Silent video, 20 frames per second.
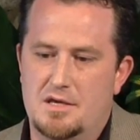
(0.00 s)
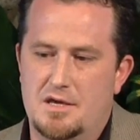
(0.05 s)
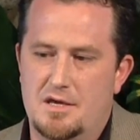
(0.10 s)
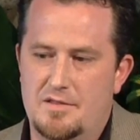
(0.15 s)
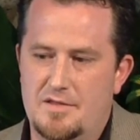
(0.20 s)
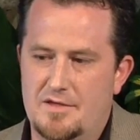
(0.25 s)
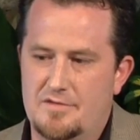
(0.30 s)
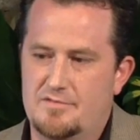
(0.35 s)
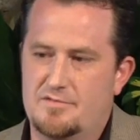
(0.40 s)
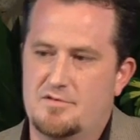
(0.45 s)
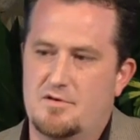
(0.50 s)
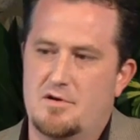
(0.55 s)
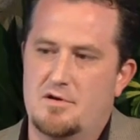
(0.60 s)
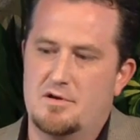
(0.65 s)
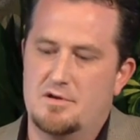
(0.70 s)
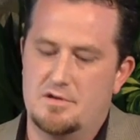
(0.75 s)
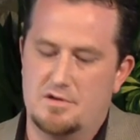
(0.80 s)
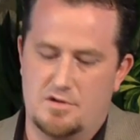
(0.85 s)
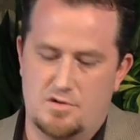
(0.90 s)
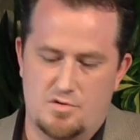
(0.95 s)
and that
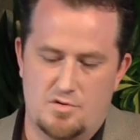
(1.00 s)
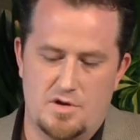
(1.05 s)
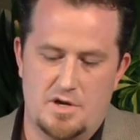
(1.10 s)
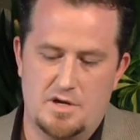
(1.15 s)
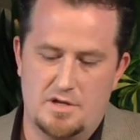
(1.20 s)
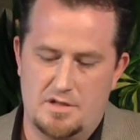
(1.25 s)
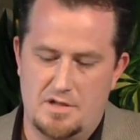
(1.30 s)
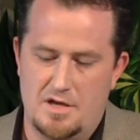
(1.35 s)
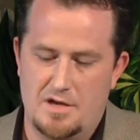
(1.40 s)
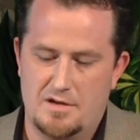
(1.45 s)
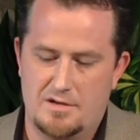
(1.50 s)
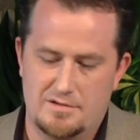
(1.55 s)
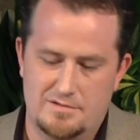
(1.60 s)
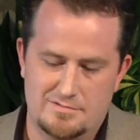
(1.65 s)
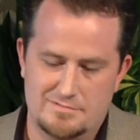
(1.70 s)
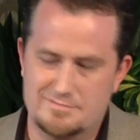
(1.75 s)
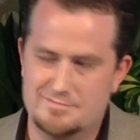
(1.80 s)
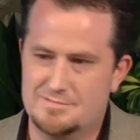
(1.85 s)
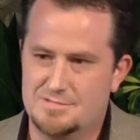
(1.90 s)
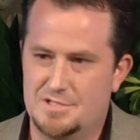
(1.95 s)
started to create a lot
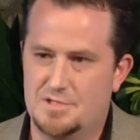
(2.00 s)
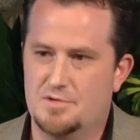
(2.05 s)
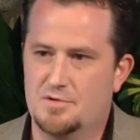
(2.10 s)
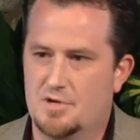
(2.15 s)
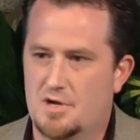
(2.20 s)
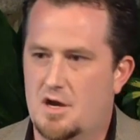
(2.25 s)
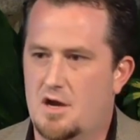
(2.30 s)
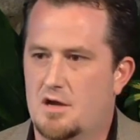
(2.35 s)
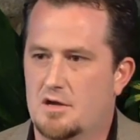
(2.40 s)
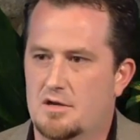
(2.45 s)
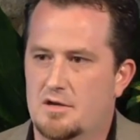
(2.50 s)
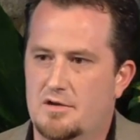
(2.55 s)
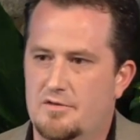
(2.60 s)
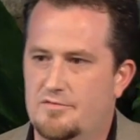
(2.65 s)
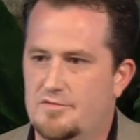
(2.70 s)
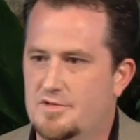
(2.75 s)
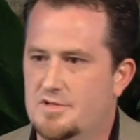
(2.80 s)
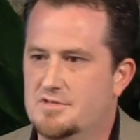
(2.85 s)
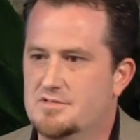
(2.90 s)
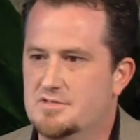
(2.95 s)
of
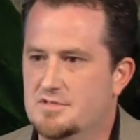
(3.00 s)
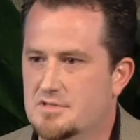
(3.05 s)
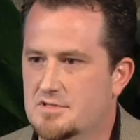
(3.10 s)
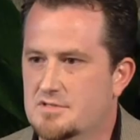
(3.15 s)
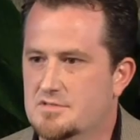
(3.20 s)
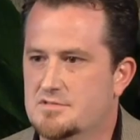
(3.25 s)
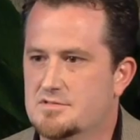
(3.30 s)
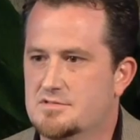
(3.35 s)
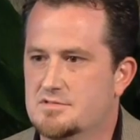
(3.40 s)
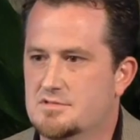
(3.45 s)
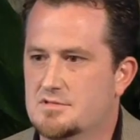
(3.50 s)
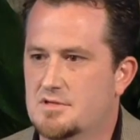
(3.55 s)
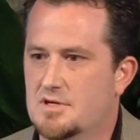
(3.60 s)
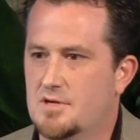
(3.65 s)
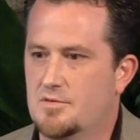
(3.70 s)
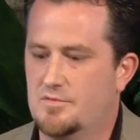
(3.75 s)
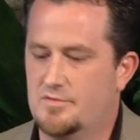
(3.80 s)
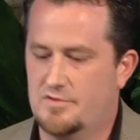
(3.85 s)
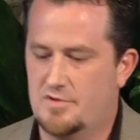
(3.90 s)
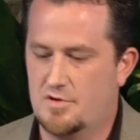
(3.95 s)
cognitive dissonance.
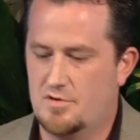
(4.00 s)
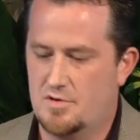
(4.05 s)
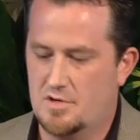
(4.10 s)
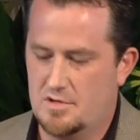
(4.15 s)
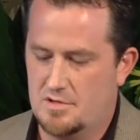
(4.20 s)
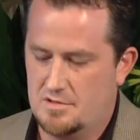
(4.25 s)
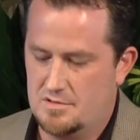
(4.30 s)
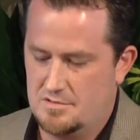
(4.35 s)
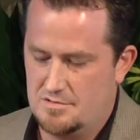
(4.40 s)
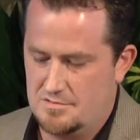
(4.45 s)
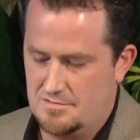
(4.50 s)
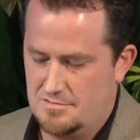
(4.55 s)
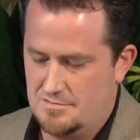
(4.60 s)
I was hearing